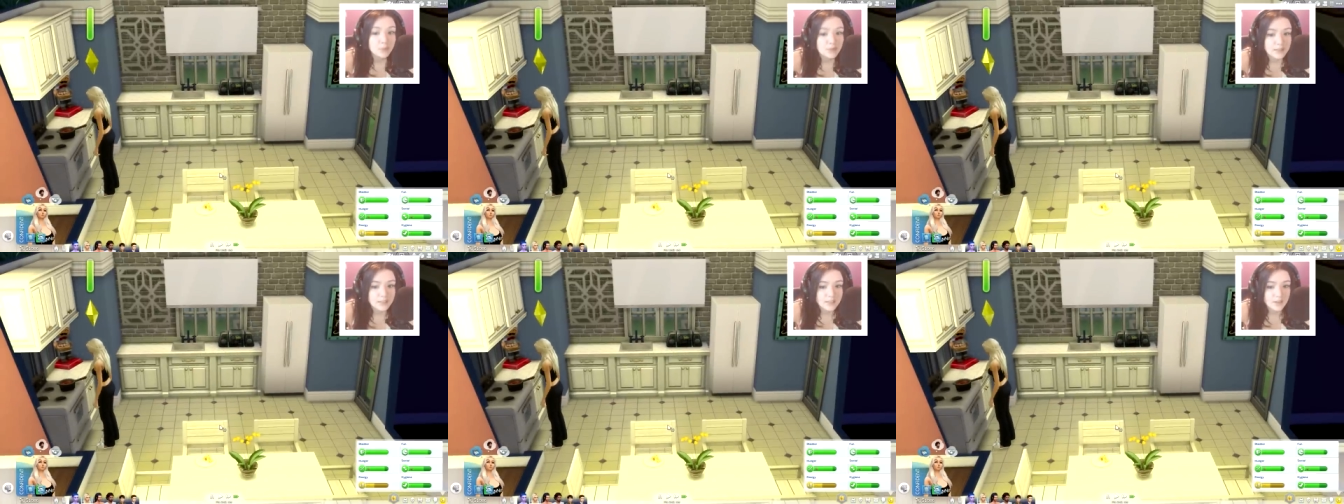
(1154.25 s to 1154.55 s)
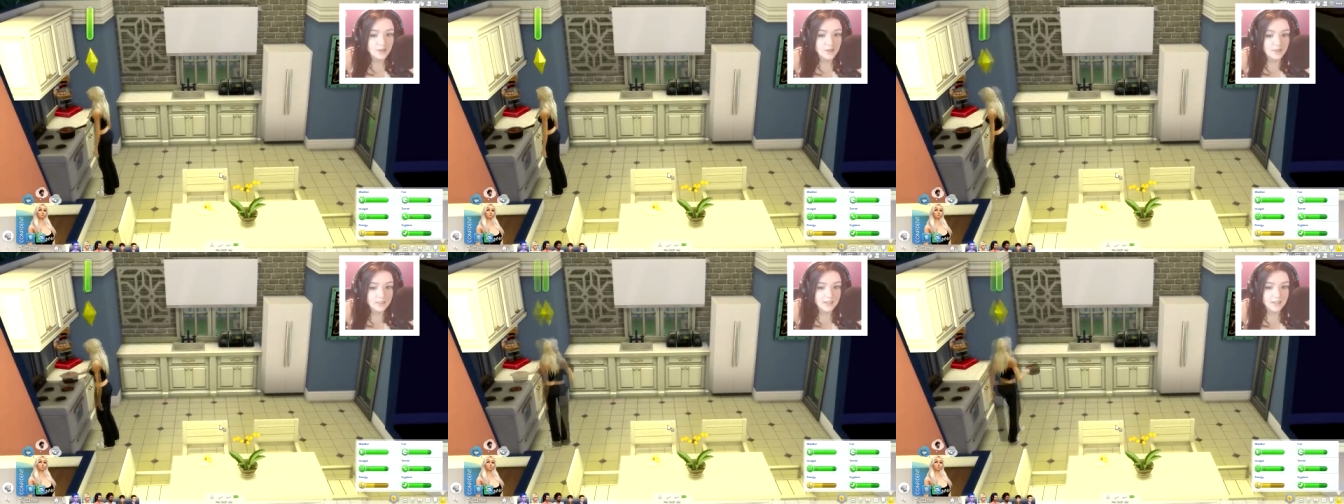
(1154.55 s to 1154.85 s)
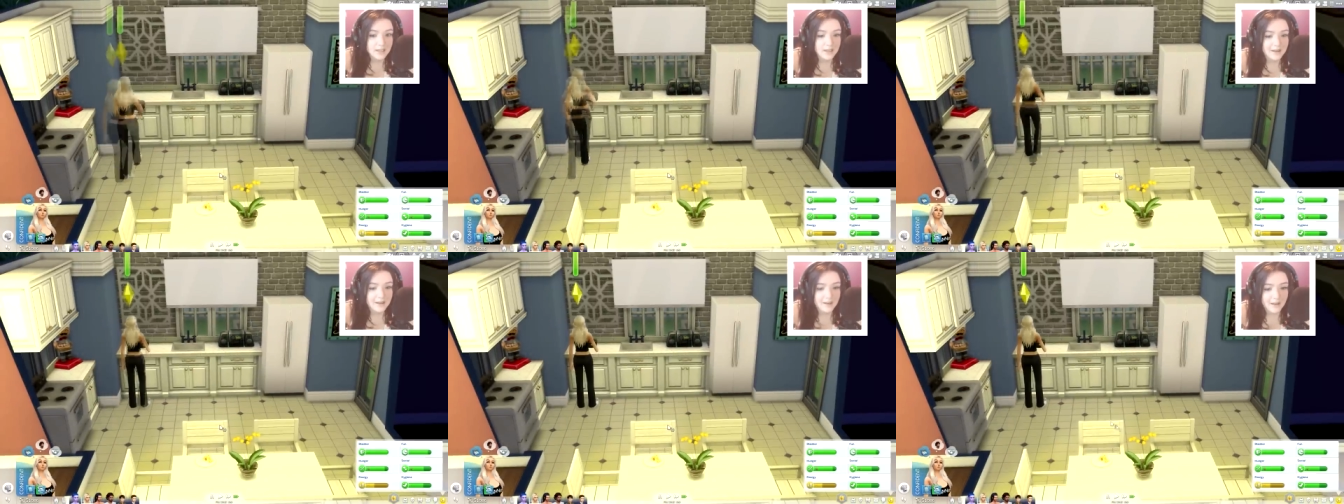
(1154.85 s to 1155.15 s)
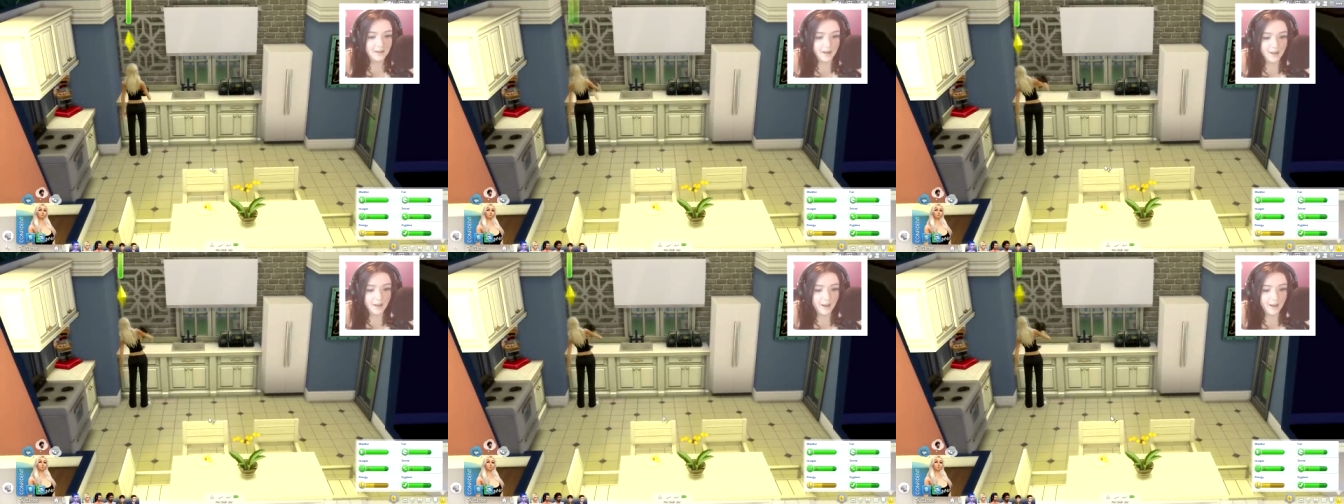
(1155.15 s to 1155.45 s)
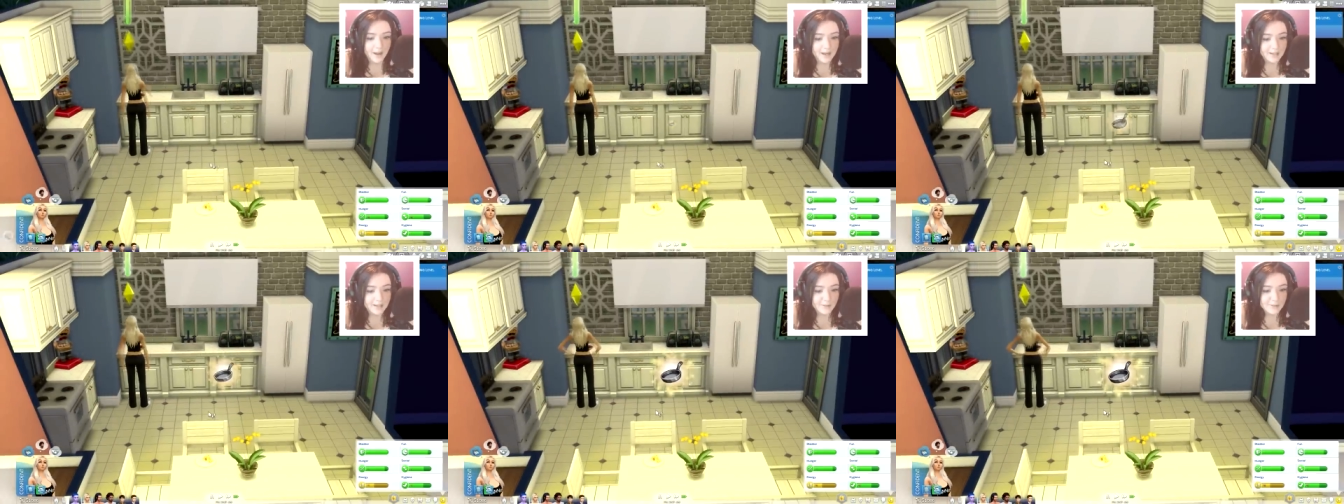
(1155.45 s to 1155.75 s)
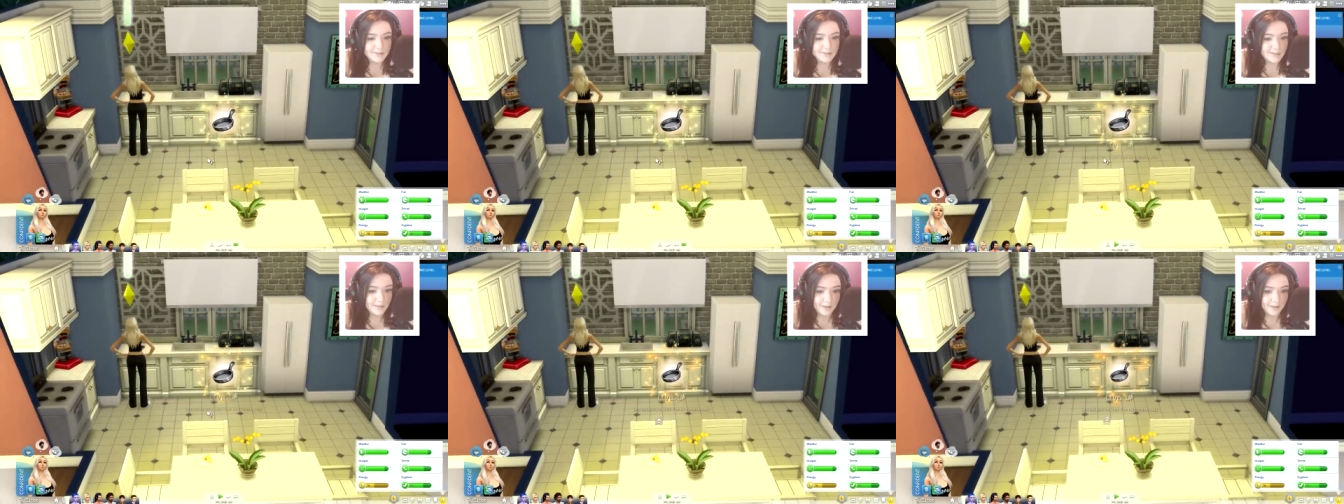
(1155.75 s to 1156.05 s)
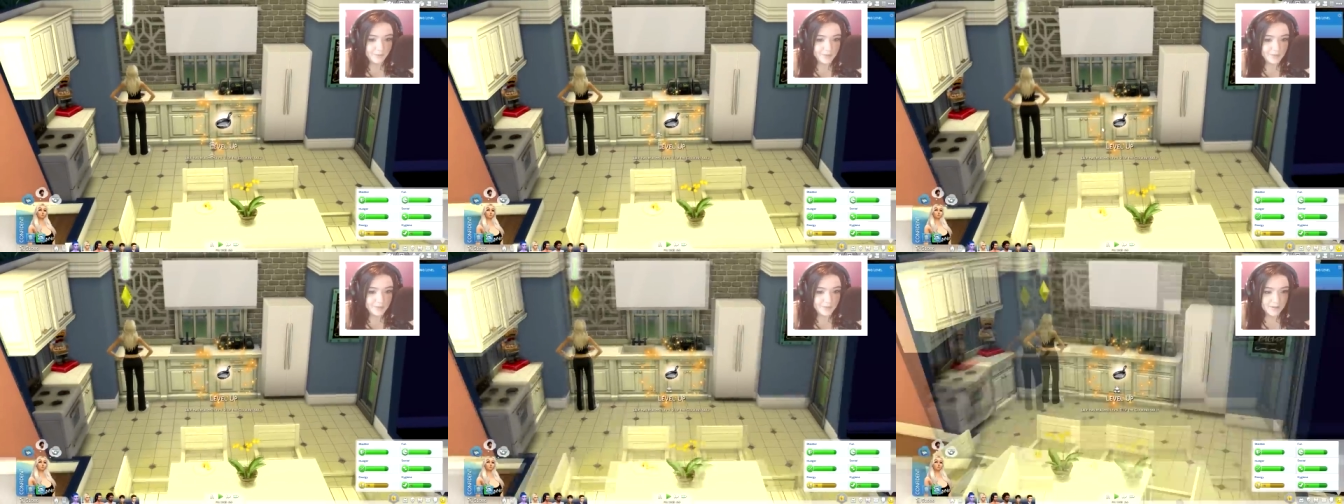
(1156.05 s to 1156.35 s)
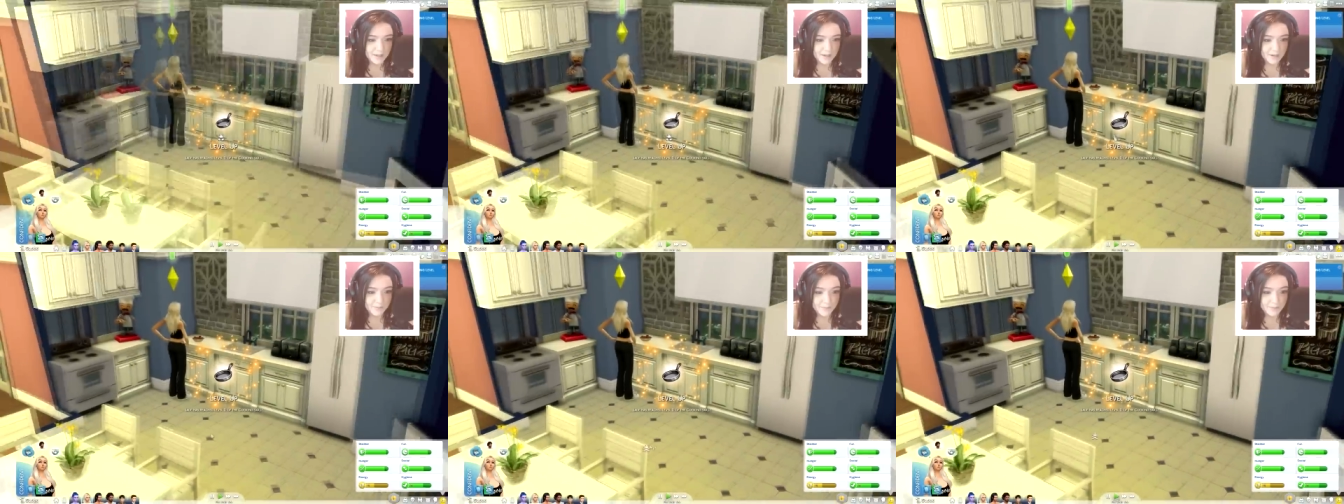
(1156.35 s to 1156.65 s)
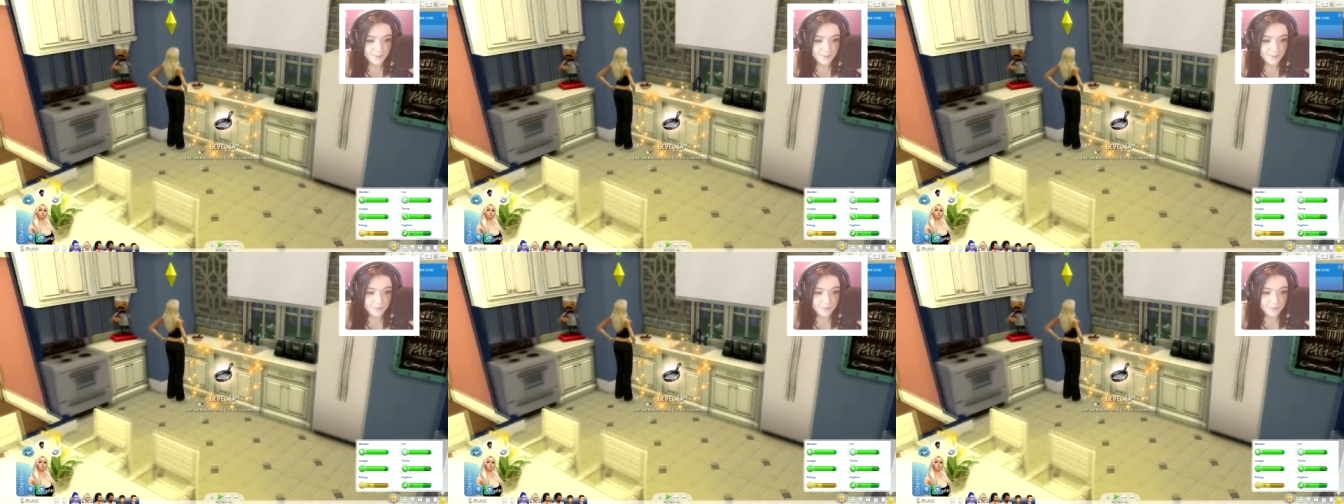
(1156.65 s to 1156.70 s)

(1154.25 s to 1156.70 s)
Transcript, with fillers: pre-cooking. I used to never do it.